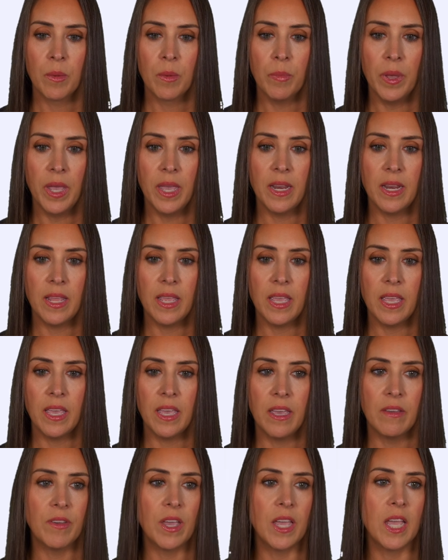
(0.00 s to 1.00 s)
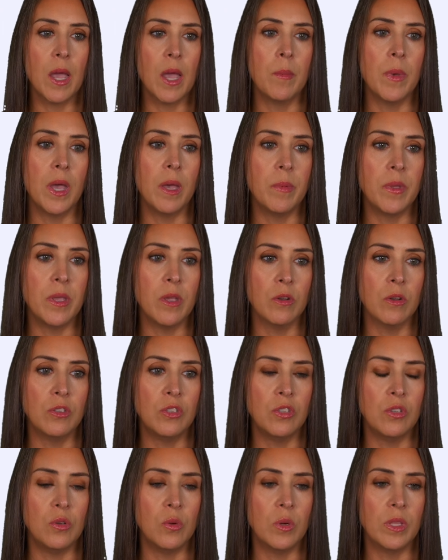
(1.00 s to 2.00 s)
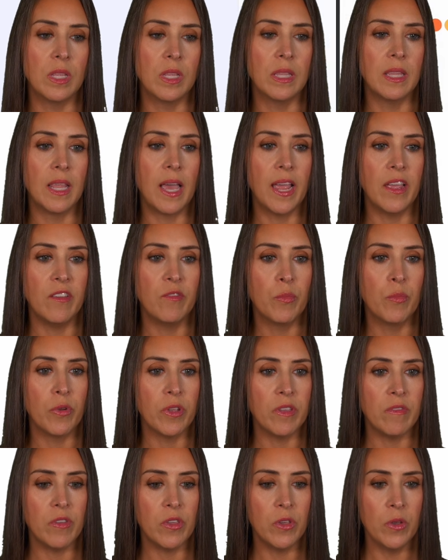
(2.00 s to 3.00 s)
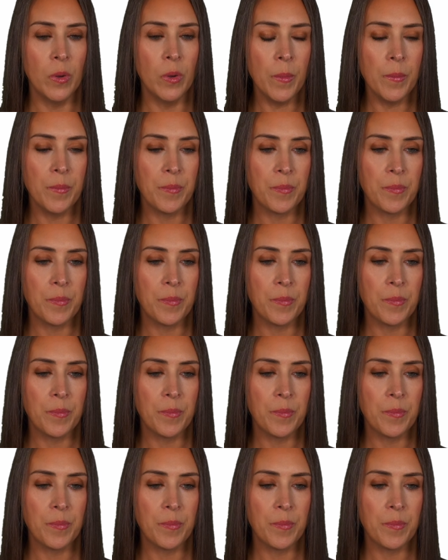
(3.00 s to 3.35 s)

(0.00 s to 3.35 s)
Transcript: But if I come up here to the live preview,